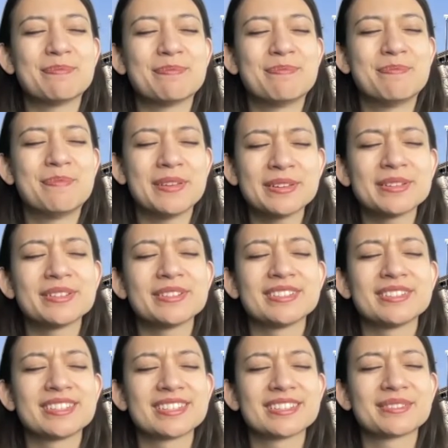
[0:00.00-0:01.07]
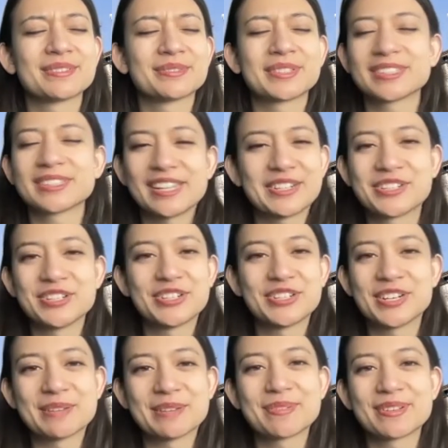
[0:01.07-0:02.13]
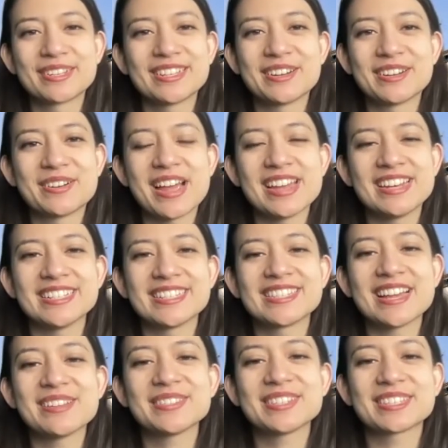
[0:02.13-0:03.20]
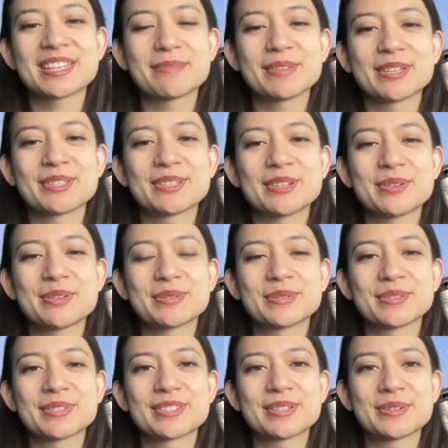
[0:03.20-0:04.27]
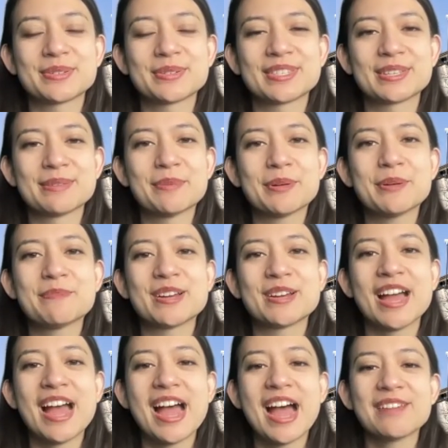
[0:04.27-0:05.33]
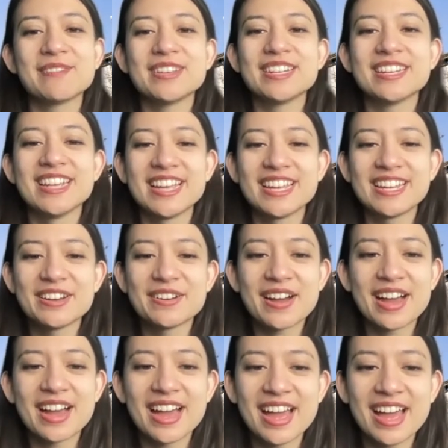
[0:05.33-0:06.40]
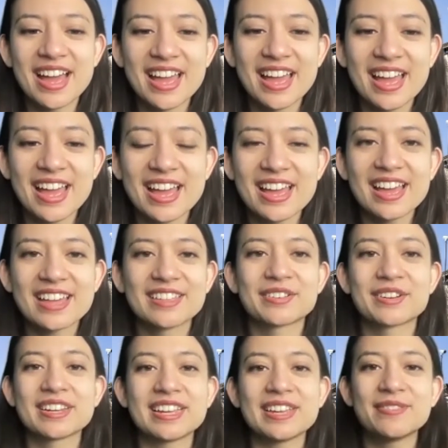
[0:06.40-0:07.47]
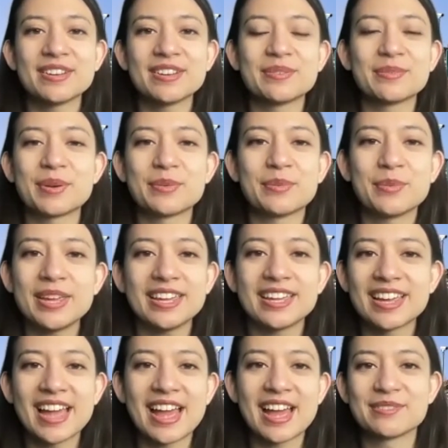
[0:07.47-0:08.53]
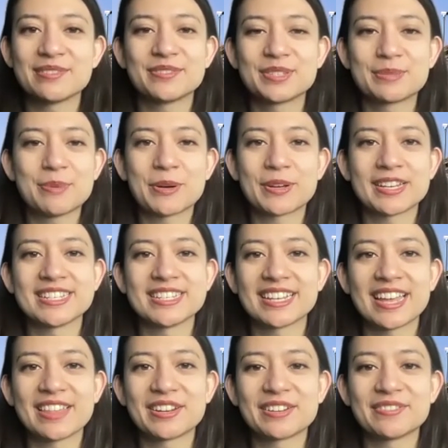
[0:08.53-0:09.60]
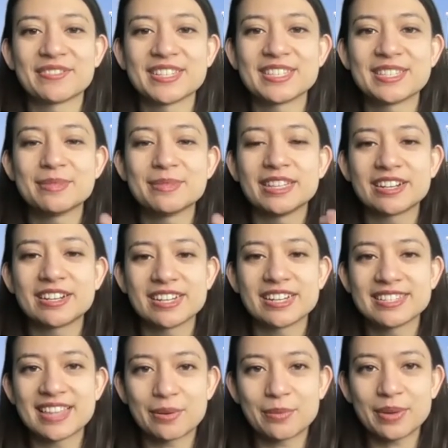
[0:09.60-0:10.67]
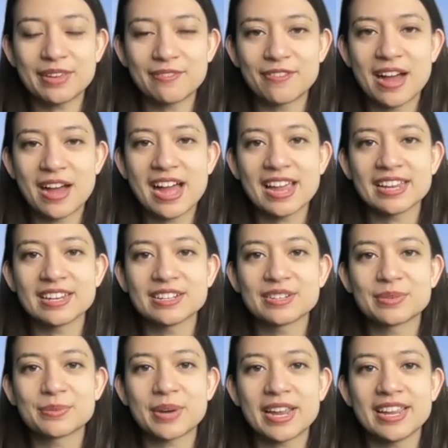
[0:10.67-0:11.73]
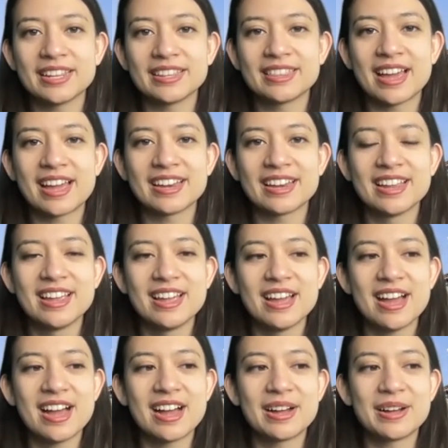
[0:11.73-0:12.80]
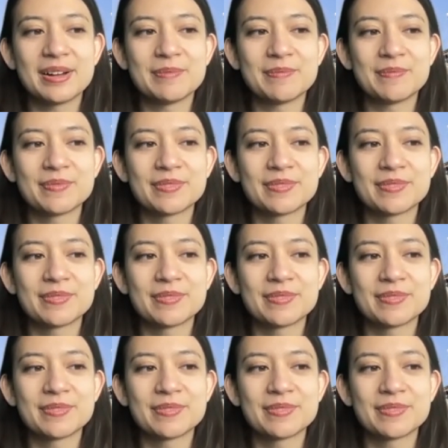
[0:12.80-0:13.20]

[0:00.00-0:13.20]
build relationship, and it sounds like something so simple, but I mean, Heather, even when we have spoken together of the similarities that we find, right, that, how